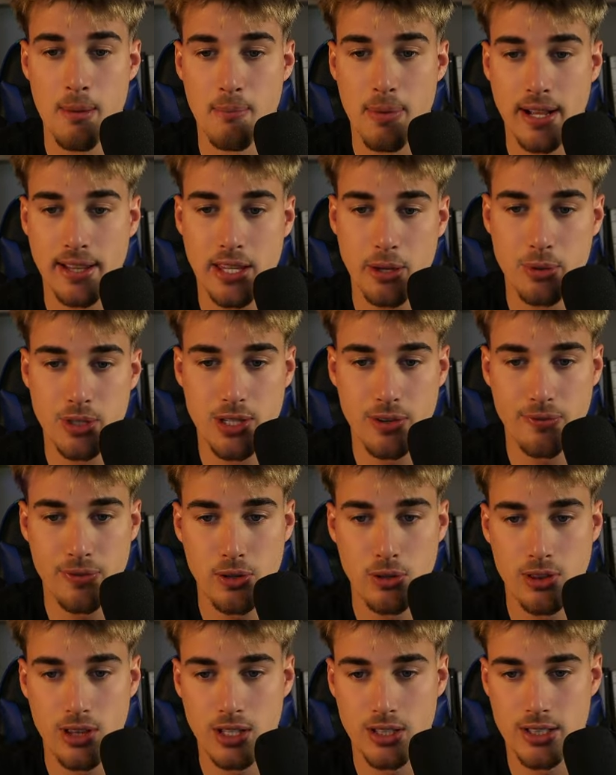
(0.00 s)
But there was a
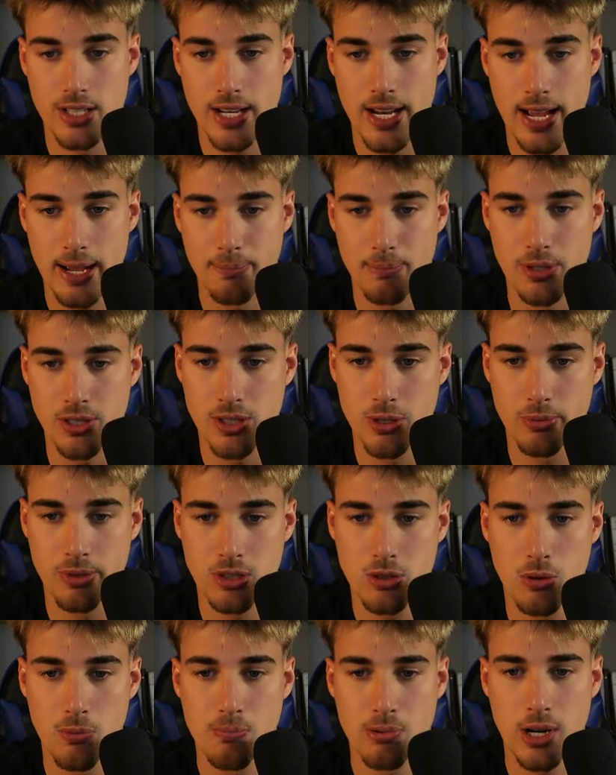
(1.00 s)
few things that happened. So we
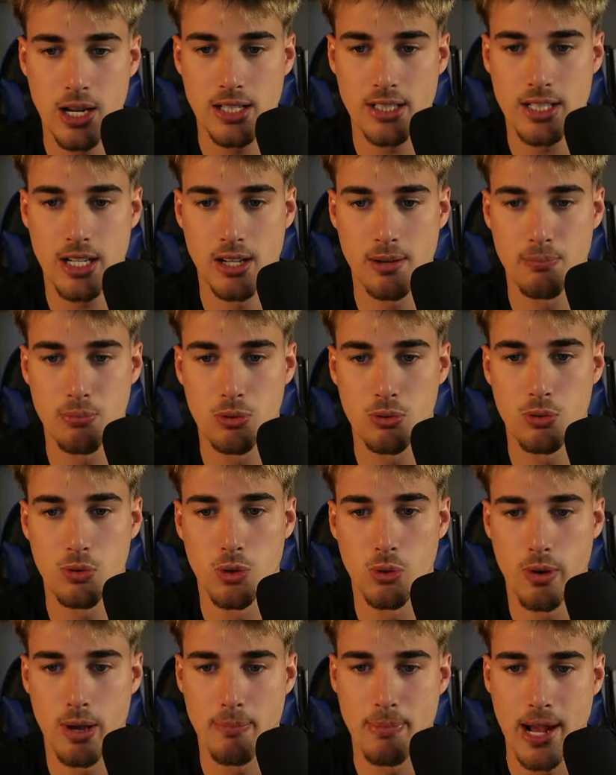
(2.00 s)
saw price kind of pull all
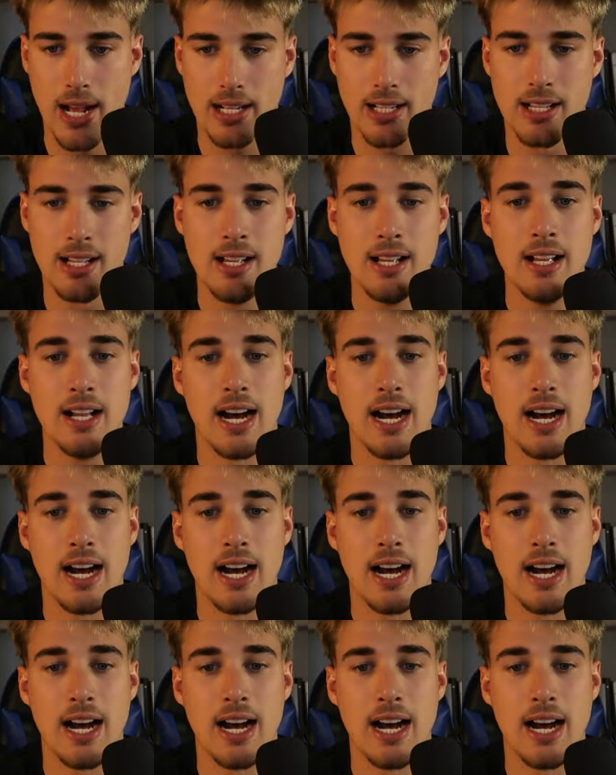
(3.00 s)
the way back.